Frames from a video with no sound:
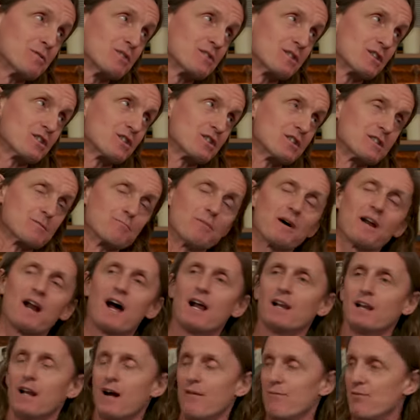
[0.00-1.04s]
musicians, but I
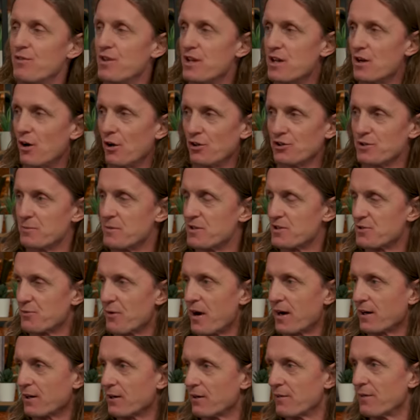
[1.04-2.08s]
love the Ultimus
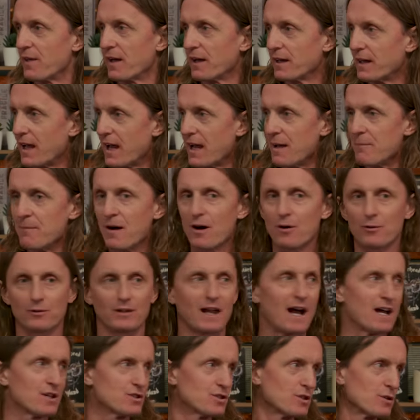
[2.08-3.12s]
record that came out
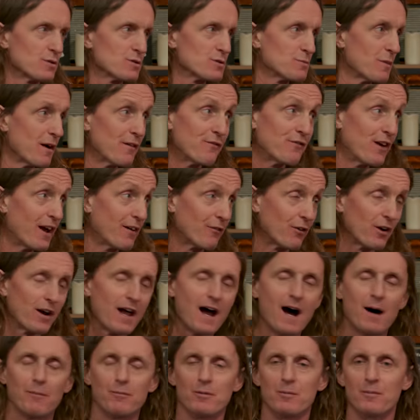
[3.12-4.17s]
last year. It was my favorite
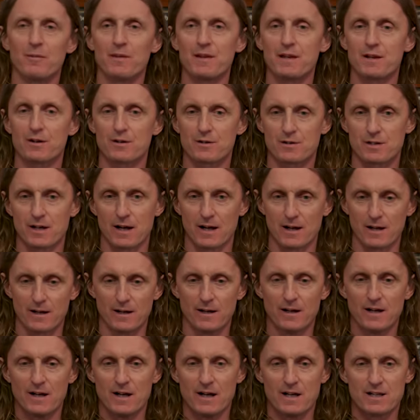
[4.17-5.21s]
album of the year.
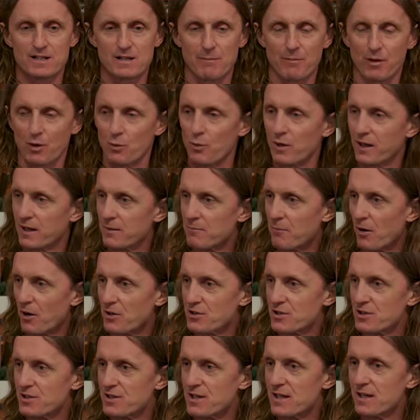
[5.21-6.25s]
Something Wicked
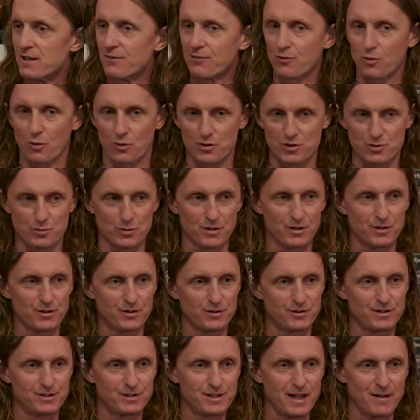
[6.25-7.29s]
Marches In, of course, with
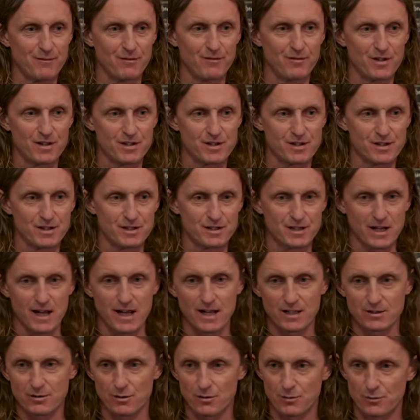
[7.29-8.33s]
David Vincent
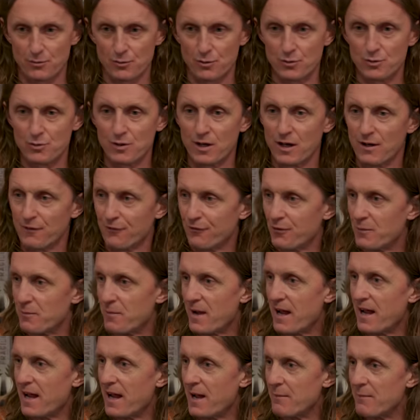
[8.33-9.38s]
and Runa from
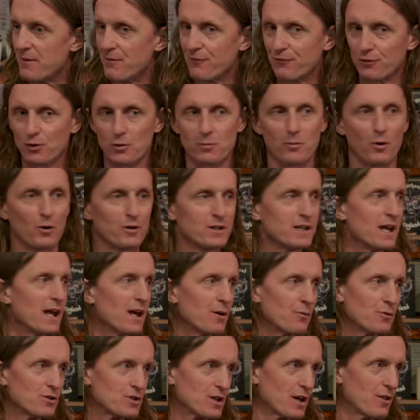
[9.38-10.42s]
Mayhem and Flo Mornier,
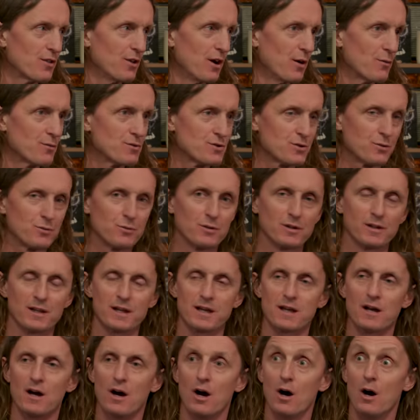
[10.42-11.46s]
which I thought was a
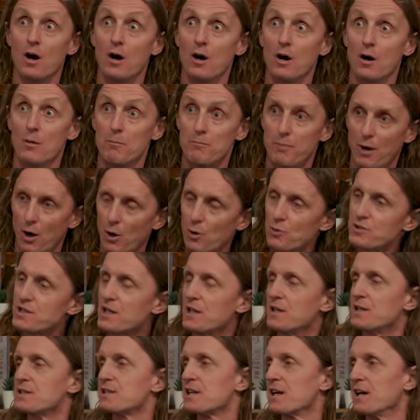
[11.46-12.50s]
really
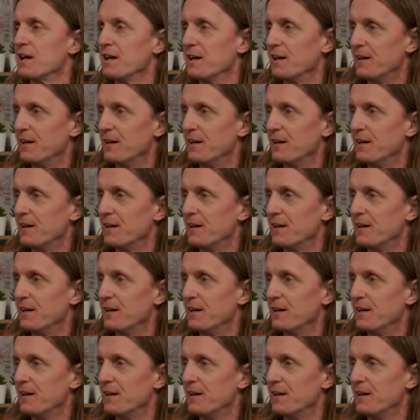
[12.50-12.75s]
potent